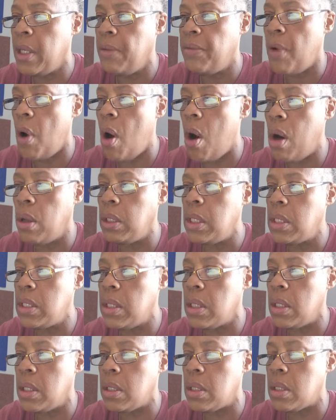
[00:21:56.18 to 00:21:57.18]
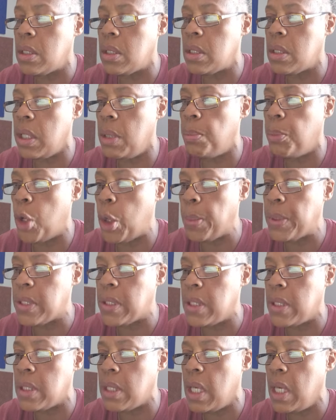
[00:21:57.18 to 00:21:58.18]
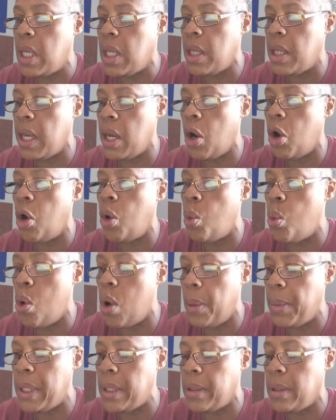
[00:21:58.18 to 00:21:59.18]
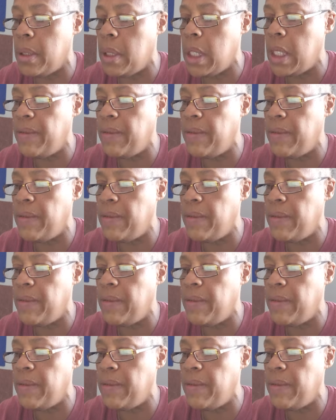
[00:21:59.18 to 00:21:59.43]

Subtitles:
For all intents and purposes, they are a woman,